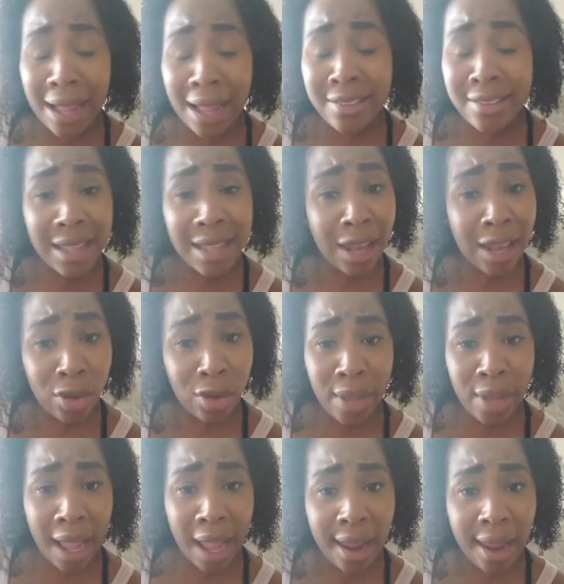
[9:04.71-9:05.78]
It's not
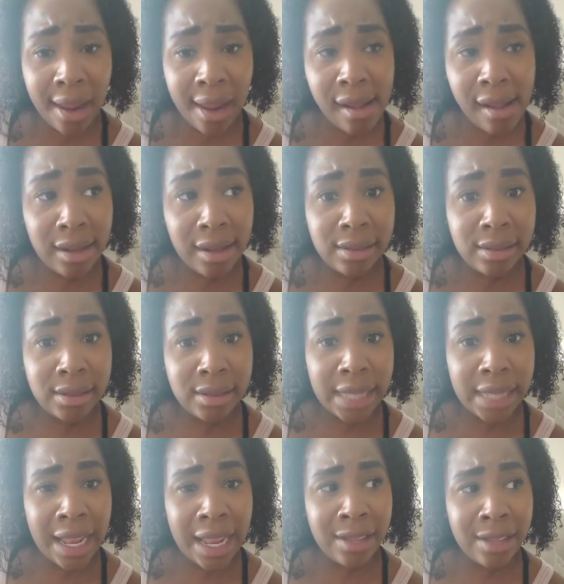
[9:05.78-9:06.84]
okay.
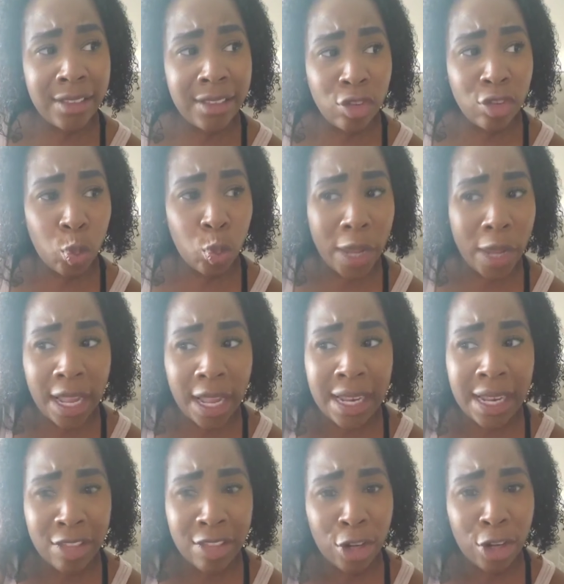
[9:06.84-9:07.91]
And since
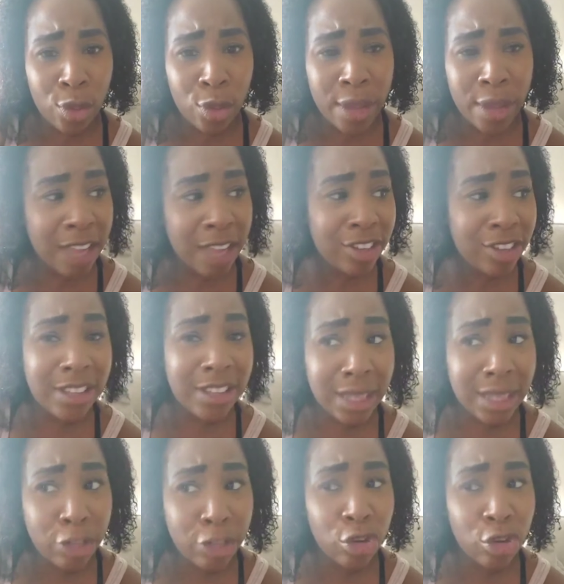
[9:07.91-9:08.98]
when is it okay just
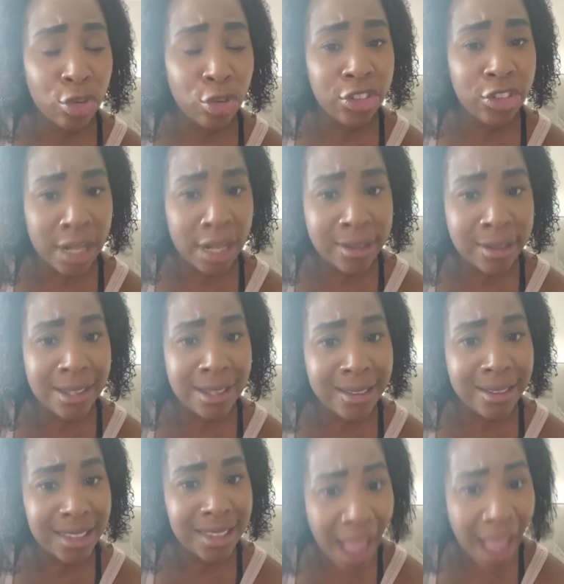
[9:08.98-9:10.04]
to let your
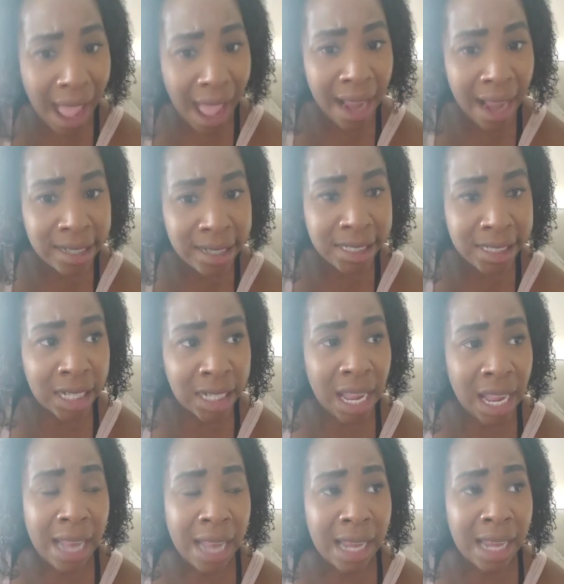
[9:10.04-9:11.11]
citizens die
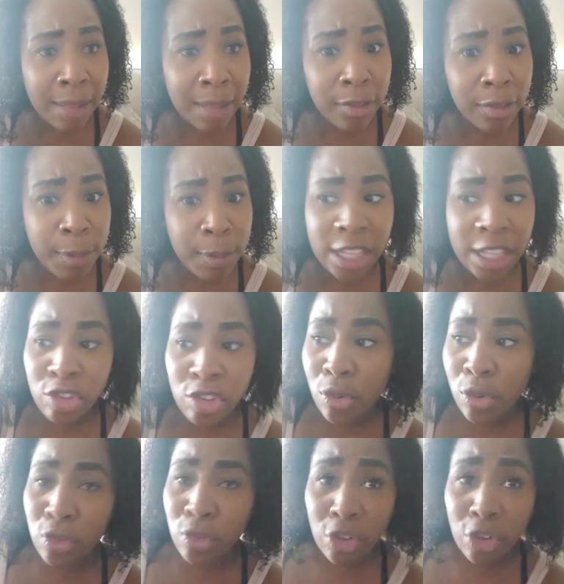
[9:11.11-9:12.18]
and not speak the
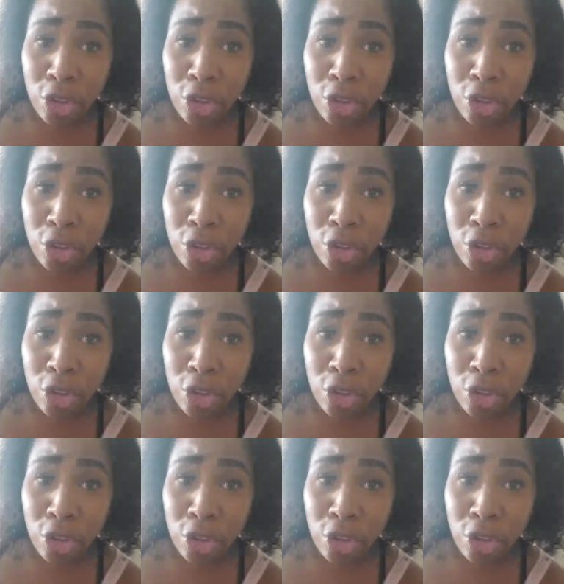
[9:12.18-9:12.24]
truth?